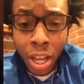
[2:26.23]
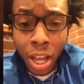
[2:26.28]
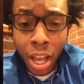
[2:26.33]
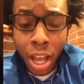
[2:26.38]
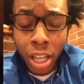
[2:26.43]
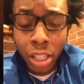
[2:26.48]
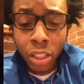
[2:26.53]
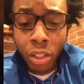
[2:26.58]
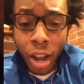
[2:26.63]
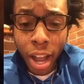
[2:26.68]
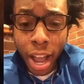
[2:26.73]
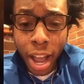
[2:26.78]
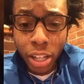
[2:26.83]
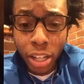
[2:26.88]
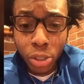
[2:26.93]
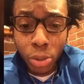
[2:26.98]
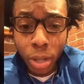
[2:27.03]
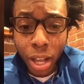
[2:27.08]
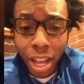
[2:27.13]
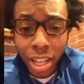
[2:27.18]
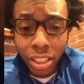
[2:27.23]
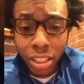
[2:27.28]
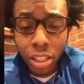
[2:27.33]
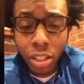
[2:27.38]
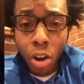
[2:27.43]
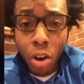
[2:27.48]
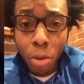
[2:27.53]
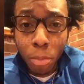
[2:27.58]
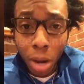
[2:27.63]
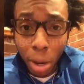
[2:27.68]
And so I asked you guys to
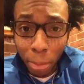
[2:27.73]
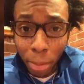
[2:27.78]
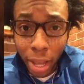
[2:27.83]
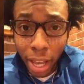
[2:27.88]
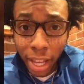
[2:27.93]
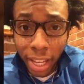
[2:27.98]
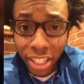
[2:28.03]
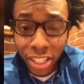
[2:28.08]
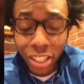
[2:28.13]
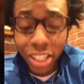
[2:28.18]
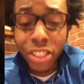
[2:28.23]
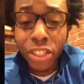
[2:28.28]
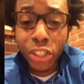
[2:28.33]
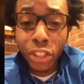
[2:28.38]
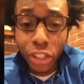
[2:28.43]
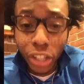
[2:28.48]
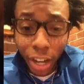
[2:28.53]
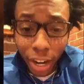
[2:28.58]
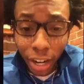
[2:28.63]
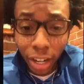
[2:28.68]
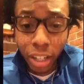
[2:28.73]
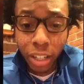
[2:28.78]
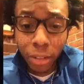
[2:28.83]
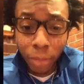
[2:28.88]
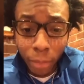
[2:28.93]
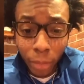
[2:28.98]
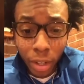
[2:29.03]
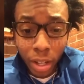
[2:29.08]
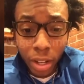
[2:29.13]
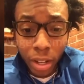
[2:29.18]
go on my page and share
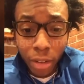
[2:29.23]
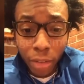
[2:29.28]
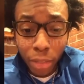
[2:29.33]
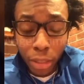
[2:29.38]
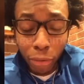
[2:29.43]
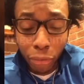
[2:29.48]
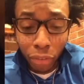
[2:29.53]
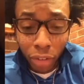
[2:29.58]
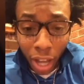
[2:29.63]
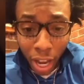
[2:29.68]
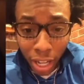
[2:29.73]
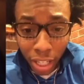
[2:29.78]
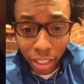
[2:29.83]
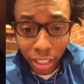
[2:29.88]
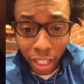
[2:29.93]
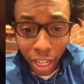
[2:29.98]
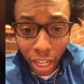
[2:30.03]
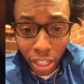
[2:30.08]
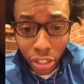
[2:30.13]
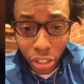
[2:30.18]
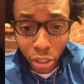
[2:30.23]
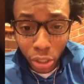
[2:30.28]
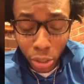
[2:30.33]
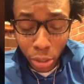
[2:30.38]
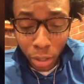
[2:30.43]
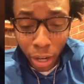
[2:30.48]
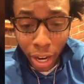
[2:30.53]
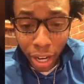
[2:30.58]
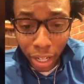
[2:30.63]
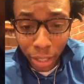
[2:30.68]
the flyer that I just
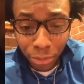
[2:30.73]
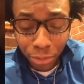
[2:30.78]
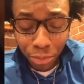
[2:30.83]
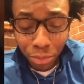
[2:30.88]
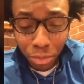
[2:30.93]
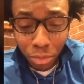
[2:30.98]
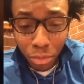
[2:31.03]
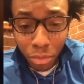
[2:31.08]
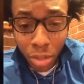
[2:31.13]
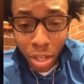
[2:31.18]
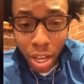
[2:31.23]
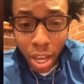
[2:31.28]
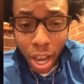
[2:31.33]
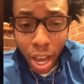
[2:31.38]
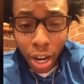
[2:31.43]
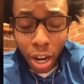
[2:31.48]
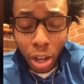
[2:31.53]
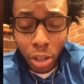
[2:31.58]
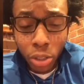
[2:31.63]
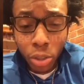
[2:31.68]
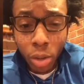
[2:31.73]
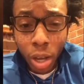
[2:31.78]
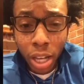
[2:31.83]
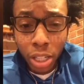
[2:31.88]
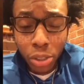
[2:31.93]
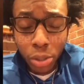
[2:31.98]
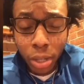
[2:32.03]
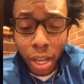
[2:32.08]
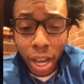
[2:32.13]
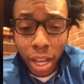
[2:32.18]
created, and I also
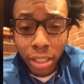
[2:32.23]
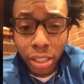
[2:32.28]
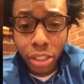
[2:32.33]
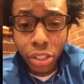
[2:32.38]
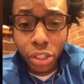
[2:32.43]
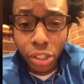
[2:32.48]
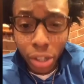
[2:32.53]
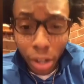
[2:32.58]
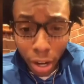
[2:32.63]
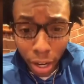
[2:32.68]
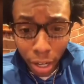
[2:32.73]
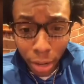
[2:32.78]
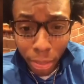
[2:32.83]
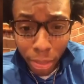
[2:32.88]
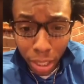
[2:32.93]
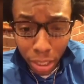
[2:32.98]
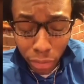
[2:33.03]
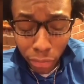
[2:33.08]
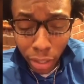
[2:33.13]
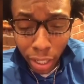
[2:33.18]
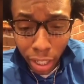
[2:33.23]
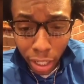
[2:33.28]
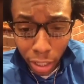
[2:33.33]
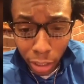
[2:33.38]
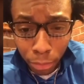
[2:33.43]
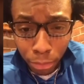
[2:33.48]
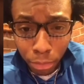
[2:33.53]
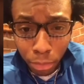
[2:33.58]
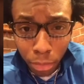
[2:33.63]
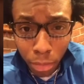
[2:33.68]
asked you guys to share this video,
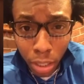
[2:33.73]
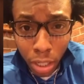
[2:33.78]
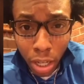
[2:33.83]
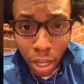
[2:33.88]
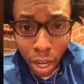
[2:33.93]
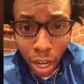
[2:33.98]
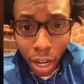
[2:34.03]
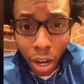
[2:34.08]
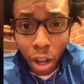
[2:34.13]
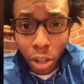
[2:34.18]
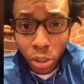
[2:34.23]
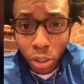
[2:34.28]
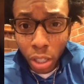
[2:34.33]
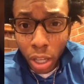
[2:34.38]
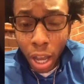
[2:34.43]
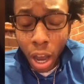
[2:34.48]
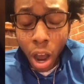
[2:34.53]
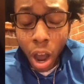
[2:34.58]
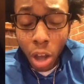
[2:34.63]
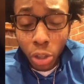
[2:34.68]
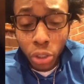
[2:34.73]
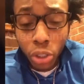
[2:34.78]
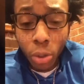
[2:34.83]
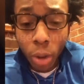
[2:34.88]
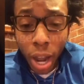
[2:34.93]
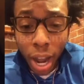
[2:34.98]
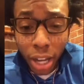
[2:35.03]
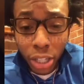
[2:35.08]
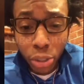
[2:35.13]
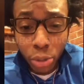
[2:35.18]
and I also, also
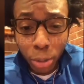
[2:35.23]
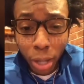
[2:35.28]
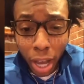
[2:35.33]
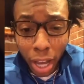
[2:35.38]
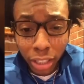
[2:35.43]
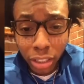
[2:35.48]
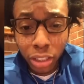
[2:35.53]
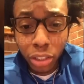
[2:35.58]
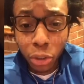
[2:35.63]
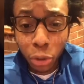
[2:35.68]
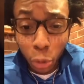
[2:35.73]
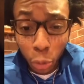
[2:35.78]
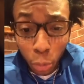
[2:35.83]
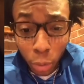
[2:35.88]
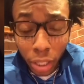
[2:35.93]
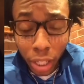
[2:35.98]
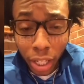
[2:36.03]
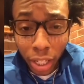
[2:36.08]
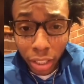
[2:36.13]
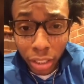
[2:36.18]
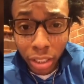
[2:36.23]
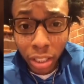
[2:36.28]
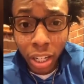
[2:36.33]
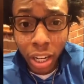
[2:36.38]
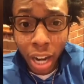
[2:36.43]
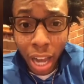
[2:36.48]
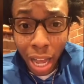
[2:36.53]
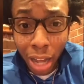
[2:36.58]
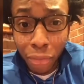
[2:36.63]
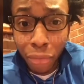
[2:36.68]
asked you guys to tune in to the
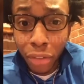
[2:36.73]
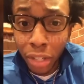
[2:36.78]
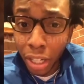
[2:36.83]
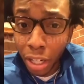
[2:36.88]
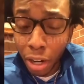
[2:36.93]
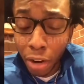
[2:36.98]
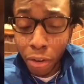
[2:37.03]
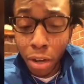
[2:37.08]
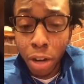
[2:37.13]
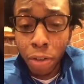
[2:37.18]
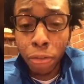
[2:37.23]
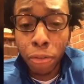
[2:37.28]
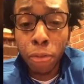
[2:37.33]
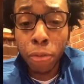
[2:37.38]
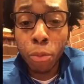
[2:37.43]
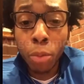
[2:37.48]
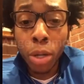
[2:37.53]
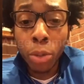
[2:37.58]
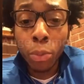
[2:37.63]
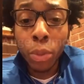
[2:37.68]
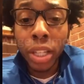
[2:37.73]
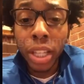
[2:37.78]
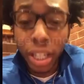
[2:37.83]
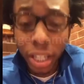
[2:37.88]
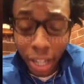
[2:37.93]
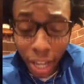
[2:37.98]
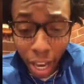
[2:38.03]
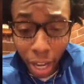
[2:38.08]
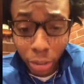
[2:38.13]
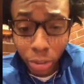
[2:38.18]
live video of when we
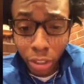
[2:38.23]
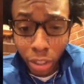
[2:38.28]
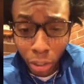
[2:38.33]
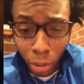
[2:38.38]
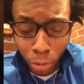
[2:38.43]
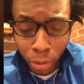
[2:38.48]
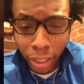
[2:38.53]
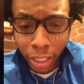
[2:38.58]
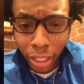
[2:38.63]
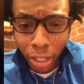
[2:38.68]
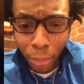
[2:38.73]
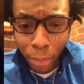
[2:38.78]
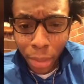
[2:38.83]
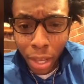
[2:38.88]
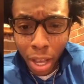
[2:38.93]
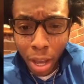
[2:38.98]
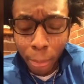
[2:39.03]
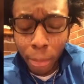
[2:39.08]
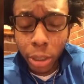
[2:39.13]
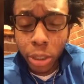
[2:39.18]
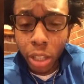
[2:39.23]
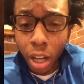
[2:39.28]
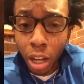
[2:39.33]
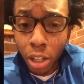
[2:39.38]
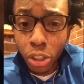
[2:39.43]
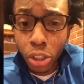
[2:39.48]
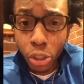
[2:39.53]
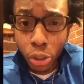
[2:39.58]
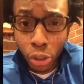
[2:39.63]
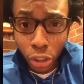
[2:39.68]
get down to the hotel, but to
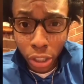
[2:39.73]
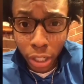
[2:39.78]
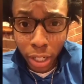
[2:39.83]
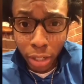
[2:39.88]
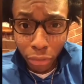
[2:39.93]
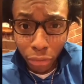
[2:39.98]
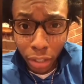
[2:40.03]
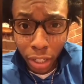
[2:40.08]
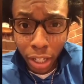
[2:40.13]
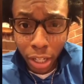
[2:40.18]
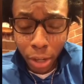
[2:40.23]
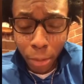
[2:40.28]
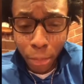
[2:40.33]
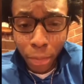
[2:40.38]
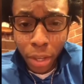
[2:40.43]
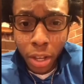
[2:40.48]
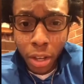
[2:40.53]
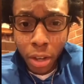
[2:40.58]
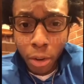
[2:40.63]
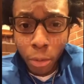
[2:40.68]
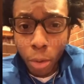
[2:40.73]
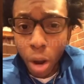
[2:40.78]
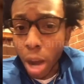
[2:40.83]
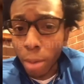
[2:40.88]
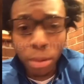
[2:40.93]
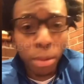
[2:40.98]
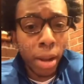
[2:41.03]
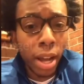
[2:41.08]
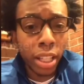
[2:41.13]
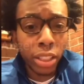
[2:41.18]
also share the video. Why
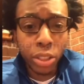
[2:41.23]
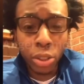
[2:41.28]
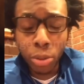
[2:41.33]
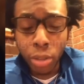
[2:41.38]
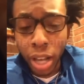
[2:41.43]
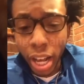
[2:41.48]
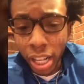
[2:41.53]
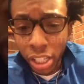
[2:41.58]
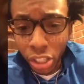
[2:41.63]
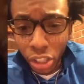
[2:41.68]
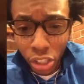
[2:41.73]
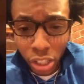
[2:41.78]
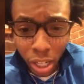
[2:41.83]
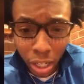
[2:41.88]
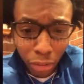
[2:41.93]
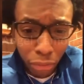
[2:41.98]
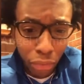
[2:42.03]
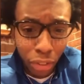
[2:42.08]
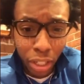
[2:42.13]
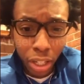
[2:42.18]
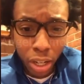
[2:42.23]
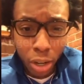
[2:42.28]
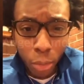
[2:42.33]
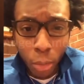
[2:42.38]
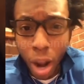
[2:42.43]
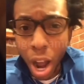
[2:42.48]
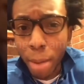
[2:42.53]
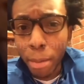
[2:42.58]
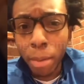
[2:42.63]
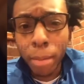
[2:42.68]
am I asking you guys to share the video?
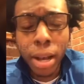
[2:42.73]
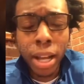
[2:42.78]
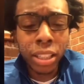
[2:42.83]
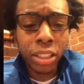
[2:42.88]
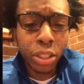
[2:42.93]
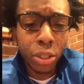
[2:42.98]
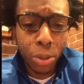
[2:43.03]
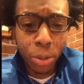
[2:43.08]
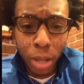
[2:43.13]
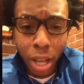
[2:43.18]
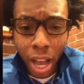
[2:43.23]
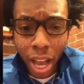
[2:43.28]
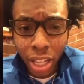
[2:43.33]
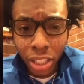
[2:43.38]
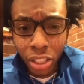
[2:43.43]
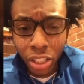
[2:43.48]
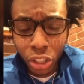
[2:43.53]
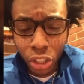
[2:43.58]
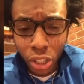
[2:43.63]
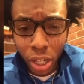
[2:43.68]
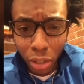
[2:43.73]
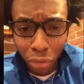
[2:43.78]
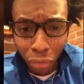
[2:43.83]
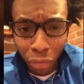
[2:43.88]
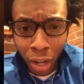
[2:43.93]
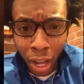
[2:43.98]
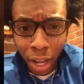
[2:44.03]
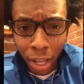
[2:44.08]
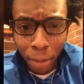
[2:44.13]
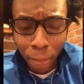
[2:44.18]
Why am I asking you guys to share the
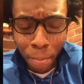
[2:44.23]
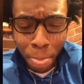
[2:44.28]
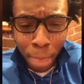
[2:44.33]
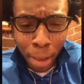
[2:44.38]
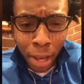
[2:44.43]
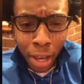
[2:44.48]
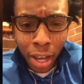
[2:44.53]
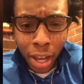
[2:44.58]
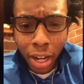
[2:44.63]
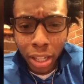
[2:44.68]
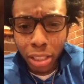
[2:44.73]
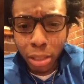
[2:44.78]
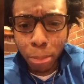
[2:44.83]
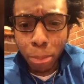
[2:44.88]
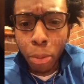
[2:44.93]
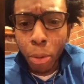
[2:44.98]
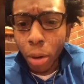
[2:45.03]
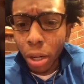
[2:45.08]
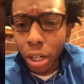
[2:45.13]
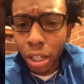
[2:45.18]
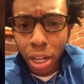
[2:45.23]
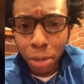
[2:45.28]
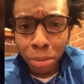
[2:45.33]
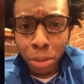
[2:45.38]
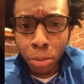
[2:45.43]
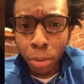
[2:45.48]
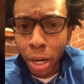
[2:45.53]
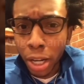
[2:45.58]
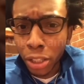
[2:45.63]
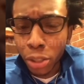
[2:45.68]
flyer? It is important that we
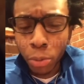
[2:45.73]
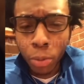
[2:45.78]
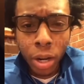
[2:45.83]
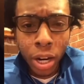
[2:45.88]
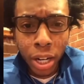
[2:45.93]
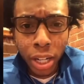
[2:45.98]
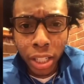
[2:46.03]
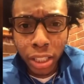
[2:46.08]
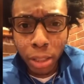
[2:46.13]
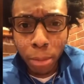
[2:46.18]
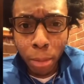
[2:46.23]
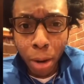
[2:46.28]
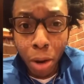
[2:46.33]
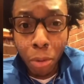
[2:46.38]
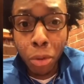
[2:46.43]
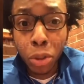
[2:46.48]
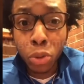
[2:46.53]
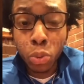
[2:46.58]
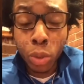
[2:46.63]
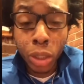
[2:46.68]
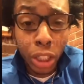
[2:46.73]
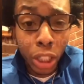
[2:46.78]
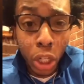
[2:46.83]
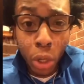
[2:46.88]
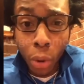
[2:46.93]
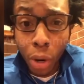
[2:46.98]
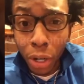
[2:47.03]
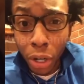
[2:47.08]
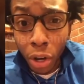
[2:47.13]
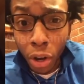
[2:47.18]
raise awareness about what's really
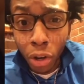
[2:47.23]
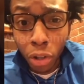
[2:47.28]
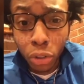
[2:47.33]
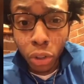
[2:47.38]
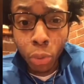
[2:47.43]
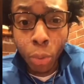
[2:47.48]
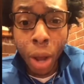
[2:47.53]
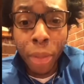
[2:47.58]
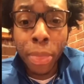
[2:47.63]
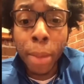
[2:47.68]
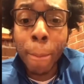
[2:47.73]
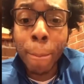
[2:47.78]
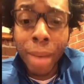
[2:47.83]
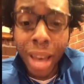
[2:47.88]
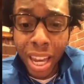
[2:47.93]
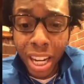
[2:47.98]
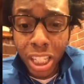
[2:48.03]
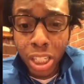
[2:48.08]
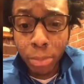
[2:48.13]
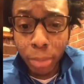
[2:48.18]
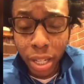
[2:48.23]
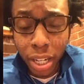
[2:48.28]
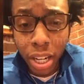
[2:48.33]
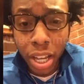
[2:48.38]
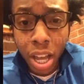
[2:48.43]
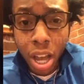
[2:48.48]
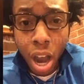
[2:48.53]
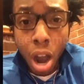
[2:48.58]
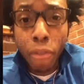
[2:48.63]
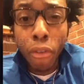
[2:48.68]
going on throughout the management
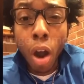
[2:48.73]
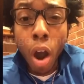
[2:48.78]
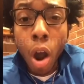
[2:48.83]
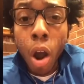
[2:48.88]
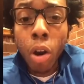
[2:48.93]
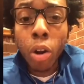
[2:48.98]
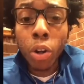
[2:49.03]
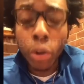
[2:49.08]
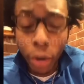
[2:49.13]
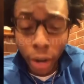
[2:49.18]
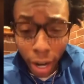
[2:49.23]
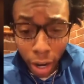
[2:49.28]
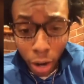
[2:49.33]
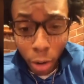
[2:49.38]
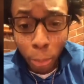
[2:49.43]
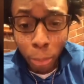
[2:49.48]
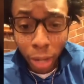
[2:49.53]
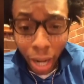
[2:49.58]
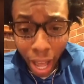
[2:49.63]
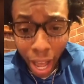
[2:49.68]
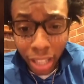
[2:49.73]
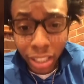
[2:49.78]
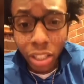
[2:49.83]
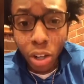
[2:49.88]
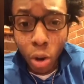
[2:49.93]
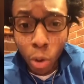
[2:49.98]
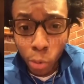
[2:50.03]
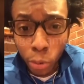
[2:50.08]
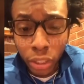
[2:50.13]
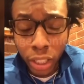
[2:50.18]
of all Crowne Plaza
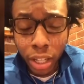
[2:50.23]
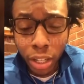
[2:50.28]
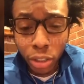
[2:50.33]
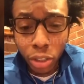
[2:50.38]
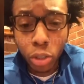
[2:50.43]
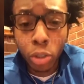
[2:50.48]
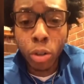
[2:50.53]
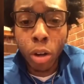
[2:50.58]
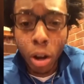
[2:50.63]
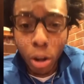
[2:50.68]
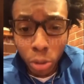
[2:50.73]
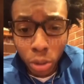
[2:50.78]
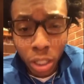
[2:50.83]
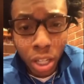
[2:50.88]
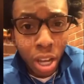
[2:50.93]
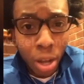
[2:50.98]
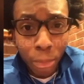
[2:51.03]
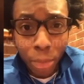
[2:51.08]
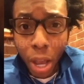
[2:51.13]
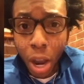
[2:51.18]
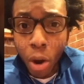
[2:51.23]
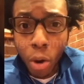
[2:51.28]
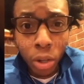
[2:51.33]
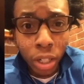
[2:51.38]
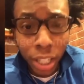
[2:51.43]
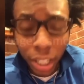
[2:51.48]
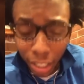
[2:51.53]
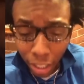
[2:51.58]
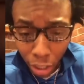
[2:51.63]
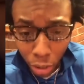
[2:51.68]
hotels across, not
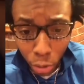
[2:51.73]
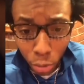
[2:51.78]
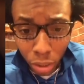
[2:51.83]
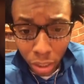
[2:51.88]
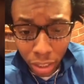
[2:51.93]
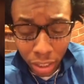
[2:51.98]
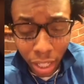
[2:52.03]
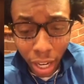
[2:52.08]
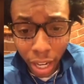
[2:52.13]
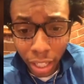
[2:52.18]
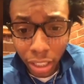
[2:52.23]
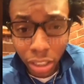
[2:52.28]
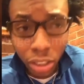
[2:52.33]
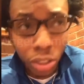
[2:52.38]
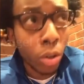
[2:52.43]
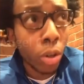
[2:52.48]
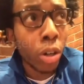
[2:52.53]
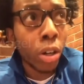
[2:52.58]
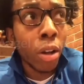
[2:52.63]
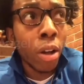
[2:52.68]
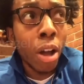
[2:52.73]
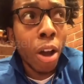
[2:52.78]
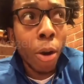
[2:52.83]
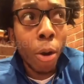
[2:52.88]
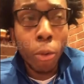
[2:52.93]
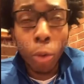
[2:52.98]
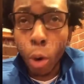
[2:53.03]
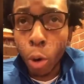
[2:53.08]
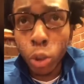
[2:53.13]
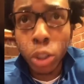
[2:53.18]
only in Houston, Texas, or
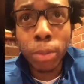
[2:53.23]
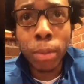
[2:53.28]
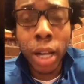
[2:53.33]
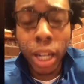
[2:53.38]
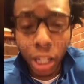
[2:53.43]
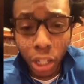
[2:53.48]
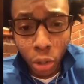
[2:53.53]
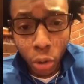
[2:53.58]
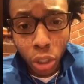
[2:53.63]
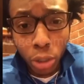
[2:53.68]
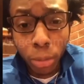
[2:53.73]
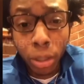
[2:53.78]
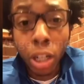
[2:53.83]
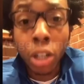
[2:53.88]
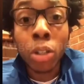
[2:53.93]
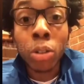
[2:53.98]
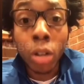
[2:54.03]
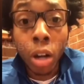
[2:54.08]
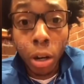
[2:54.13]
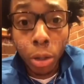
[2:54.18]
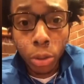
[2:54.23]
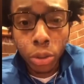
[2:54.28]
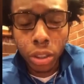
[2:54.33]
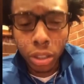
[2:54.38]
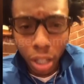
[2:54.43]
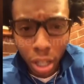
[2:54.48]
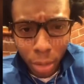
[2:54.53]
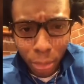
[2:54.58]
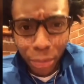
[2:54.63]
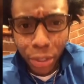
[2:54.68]
Rosemont, Illinois, but across
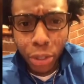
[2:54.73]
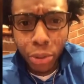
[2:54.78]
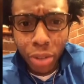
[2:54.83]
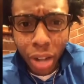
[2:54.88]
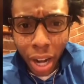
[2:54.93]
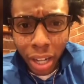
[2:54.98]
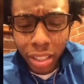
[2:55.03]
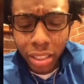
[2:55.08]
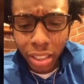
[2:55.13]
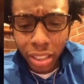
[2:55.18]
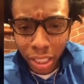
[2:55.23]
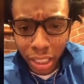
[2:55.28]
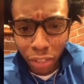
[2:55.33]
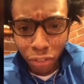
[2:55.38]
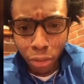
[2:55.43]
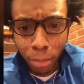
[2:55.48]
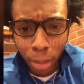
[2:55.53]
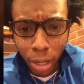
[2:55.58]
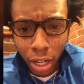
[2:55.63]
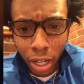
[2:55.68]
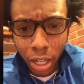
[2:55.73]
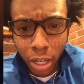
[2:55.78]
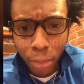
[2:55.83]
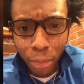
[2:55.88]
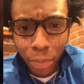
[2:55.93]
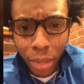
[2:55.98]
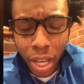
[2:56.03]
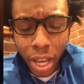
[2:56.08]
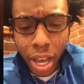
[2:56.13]
the United States of America.